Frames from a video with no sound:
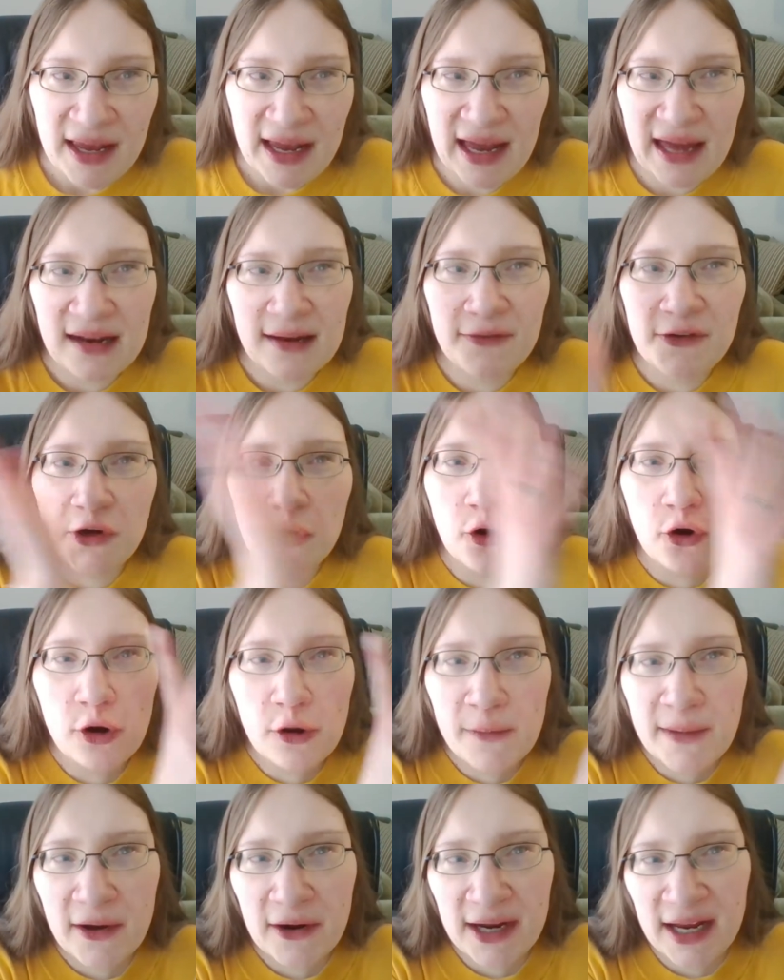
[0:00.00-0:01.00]
And if you go
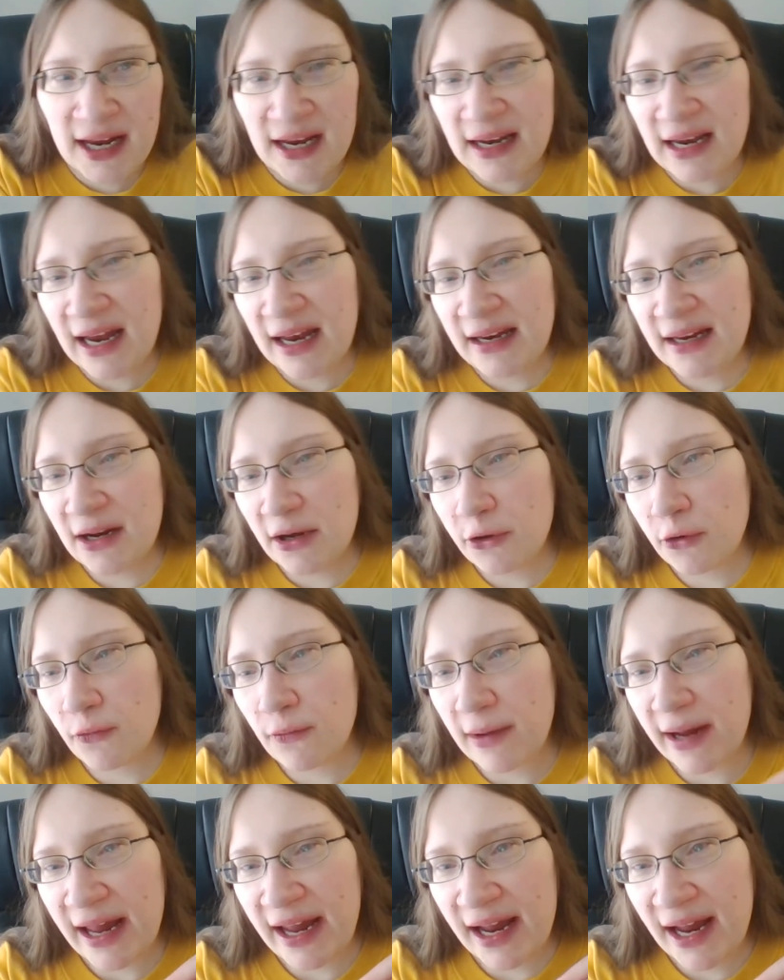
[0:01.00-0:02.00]
about it in any other
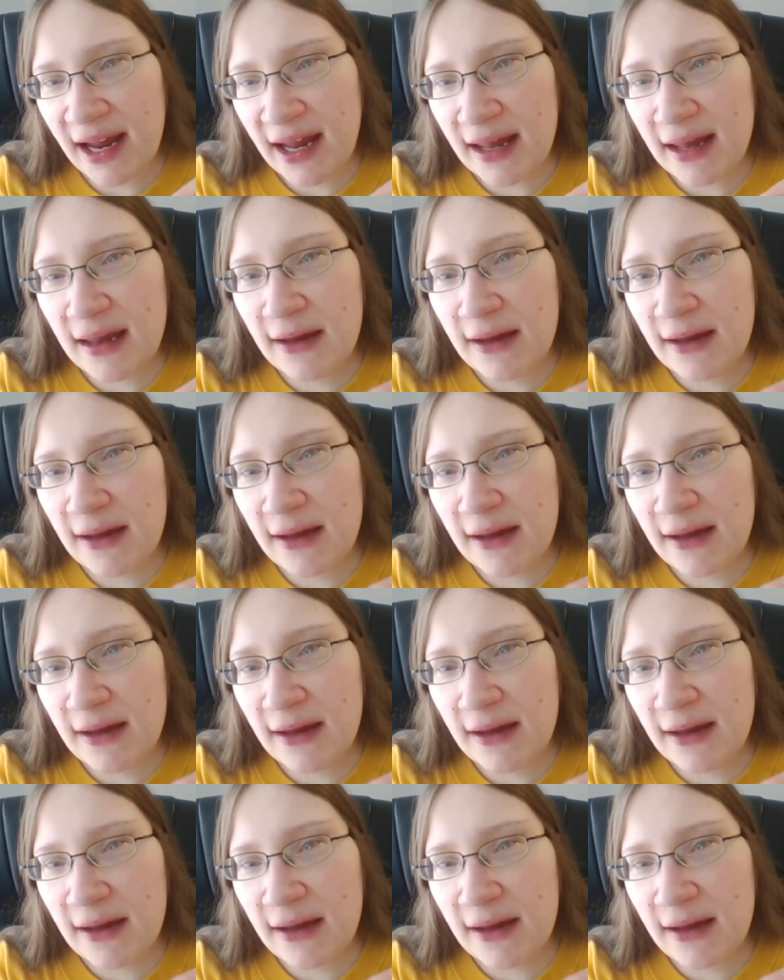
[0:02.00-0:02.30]
way,